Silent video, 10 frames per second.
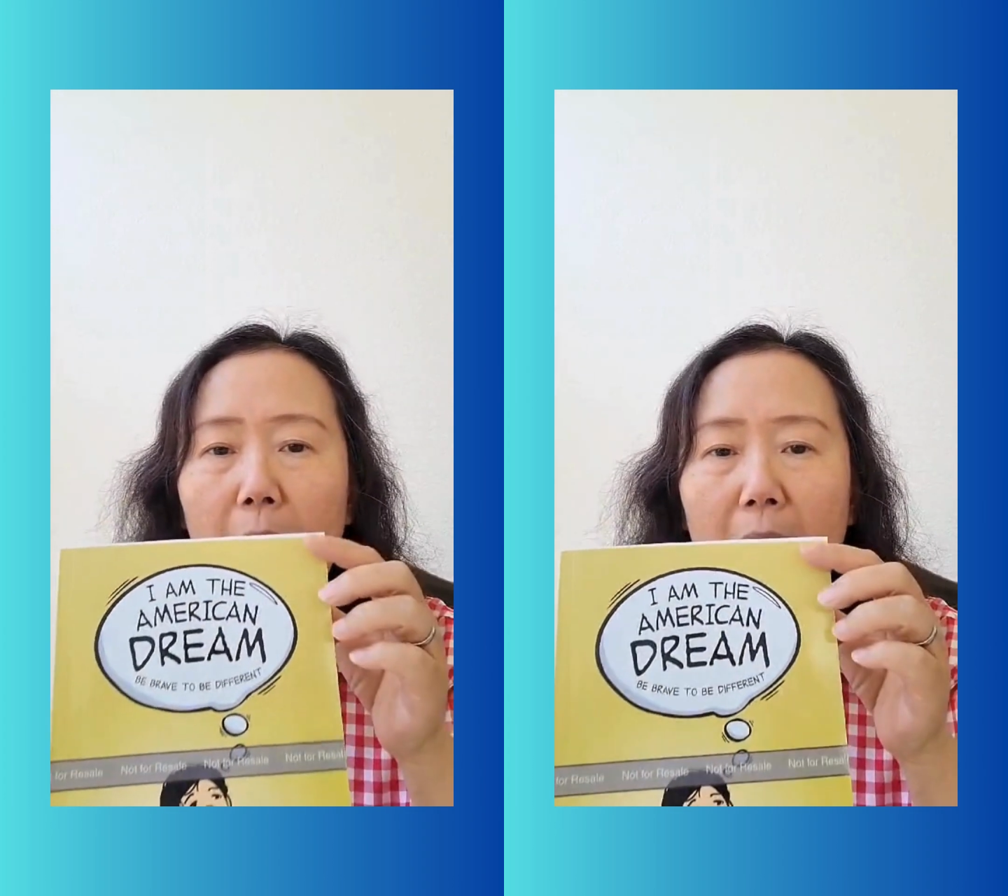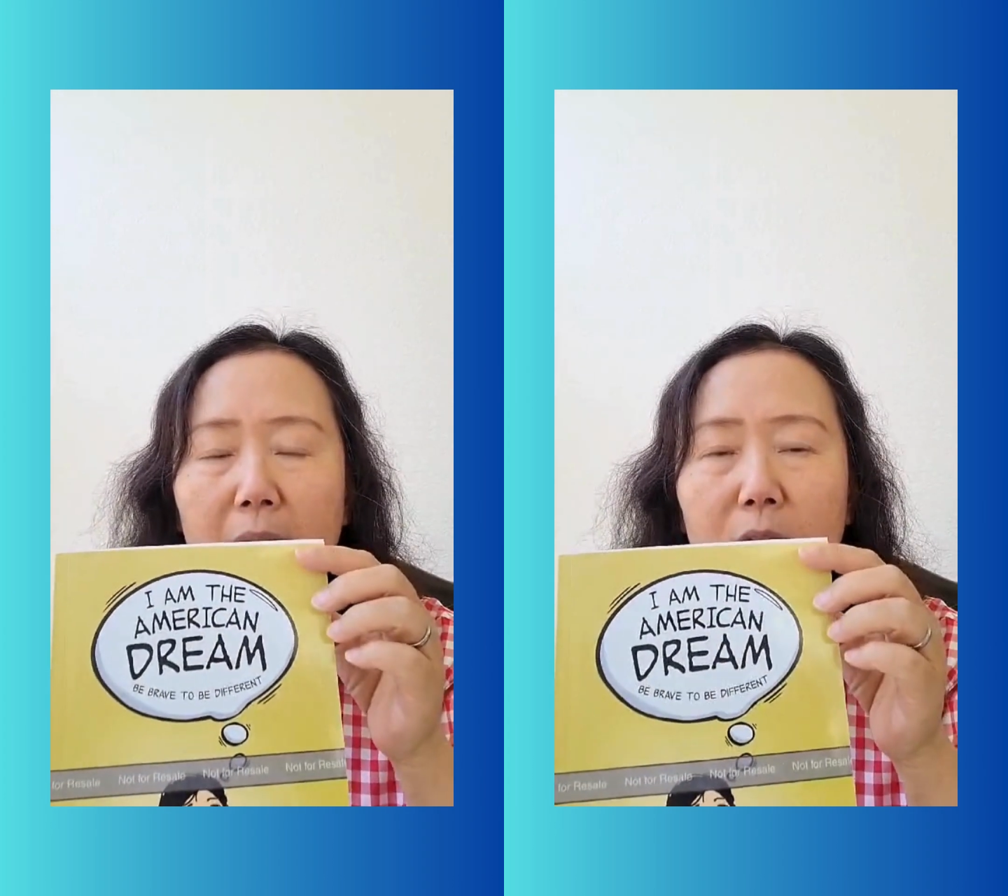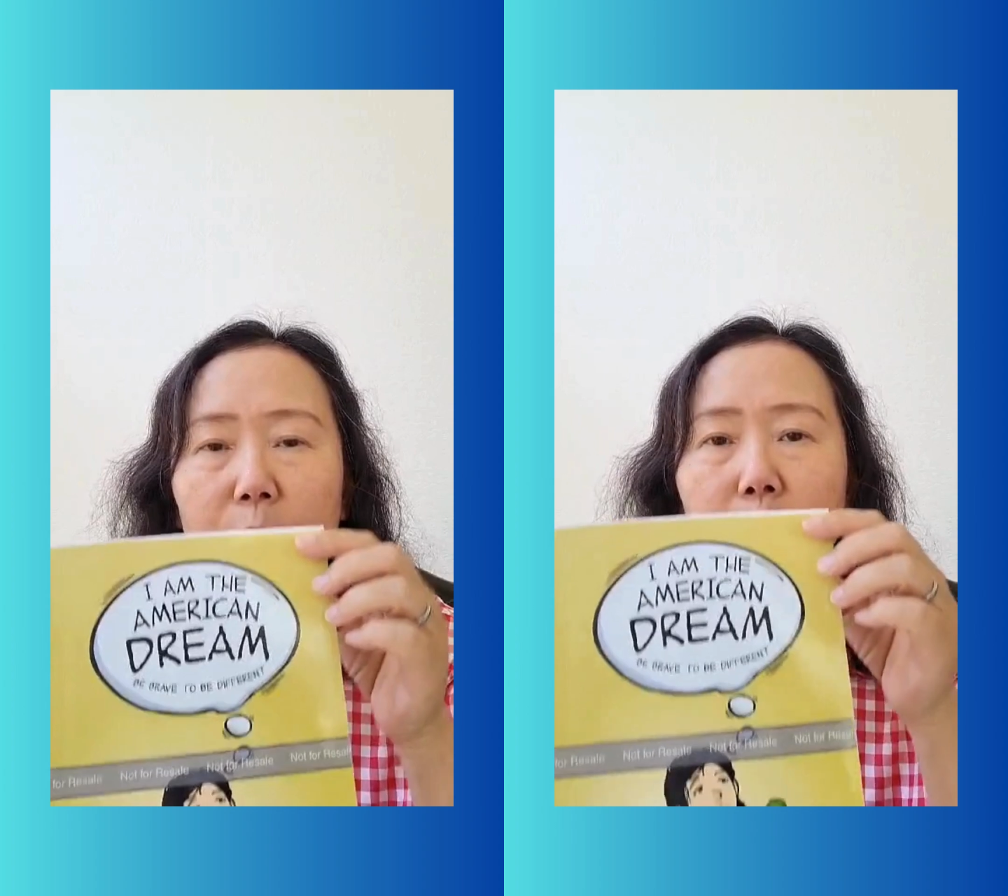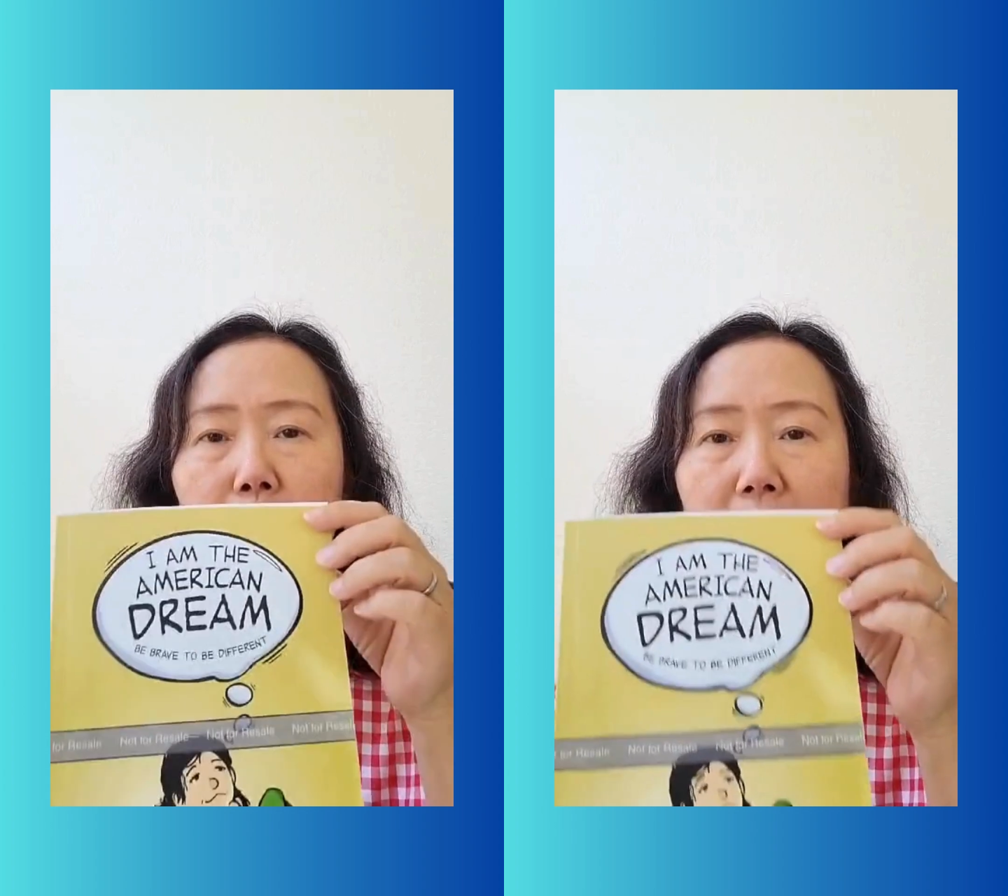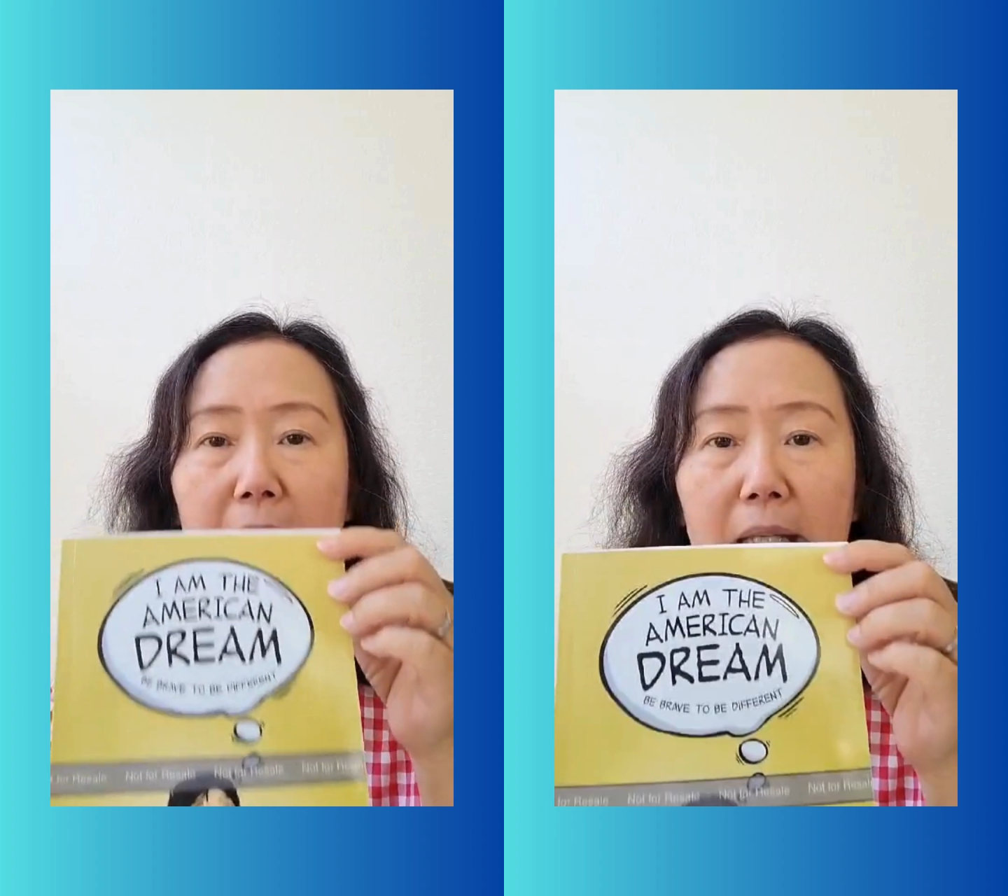I need to
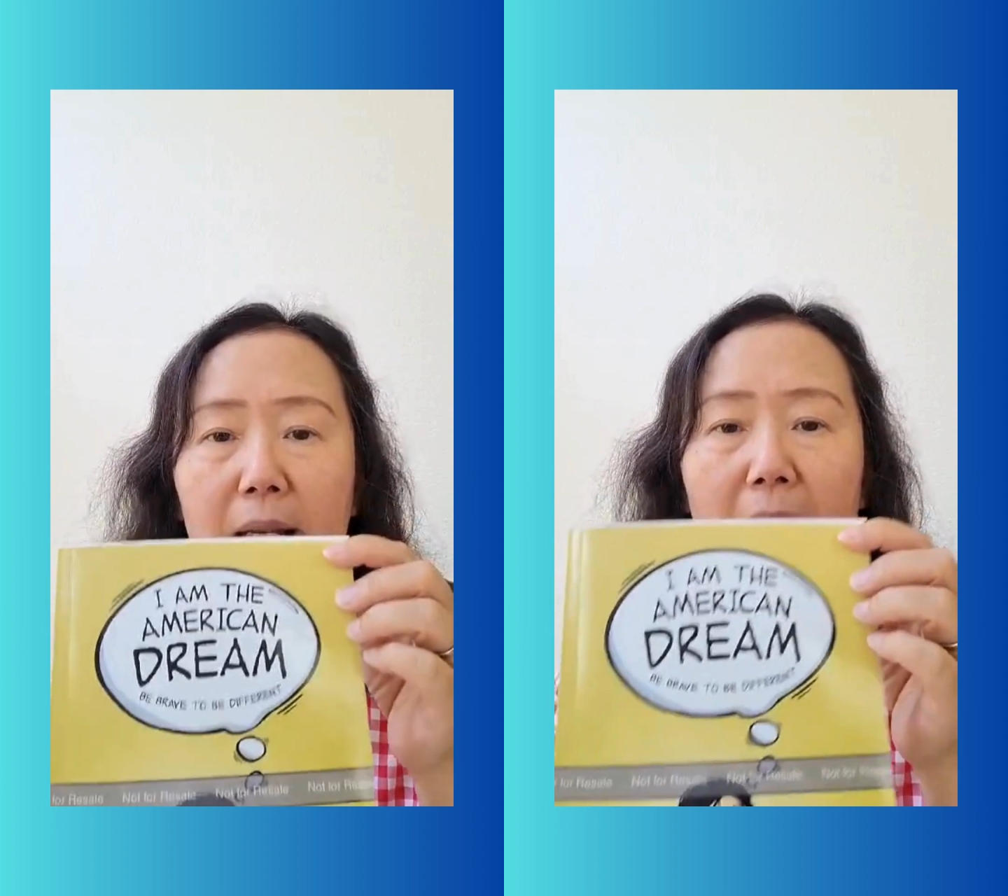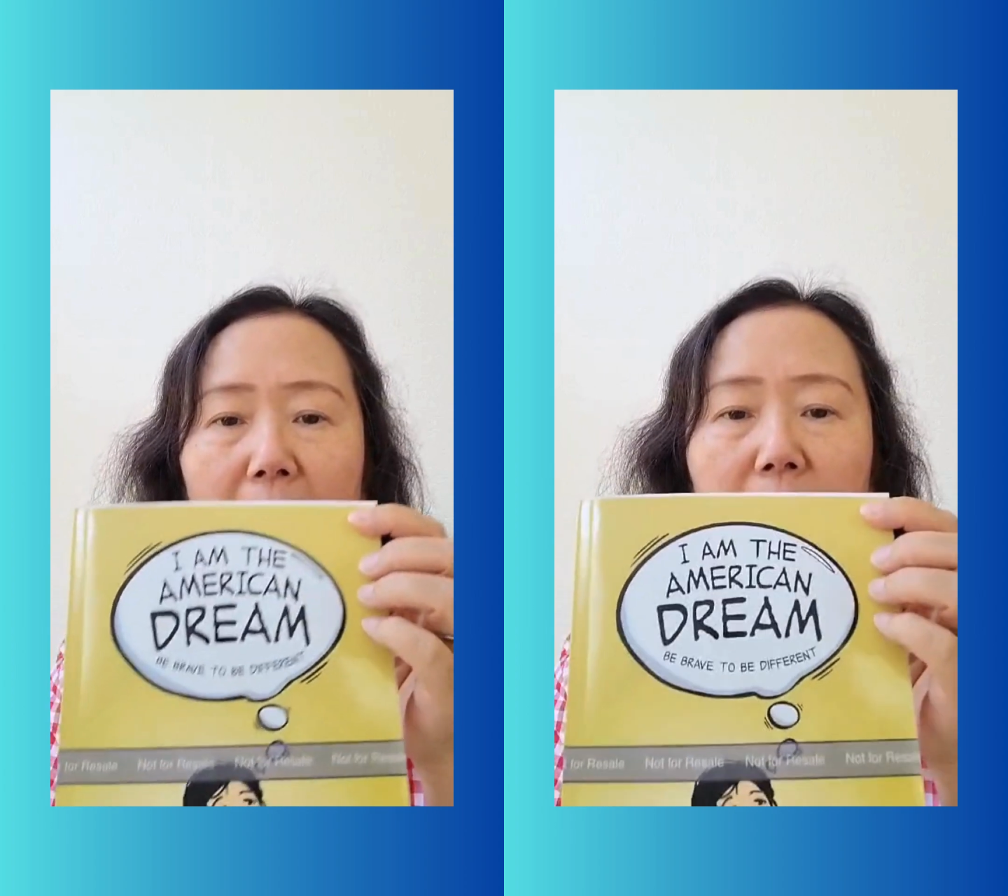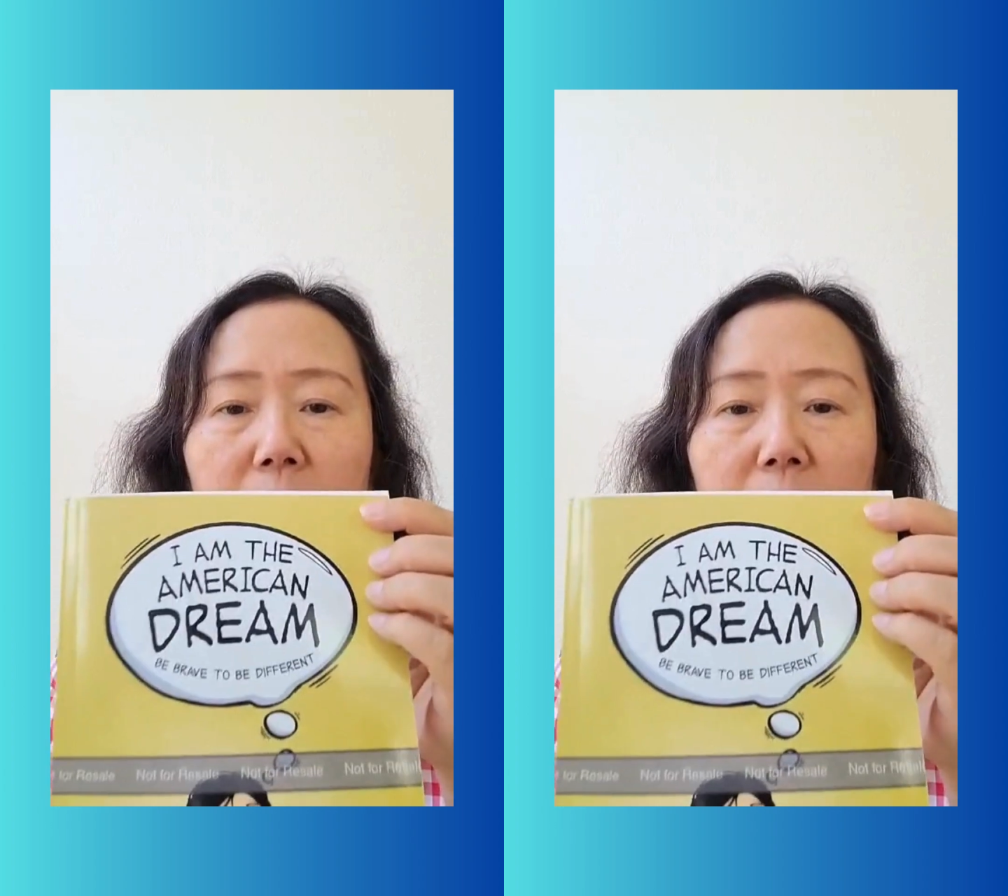bleed it out.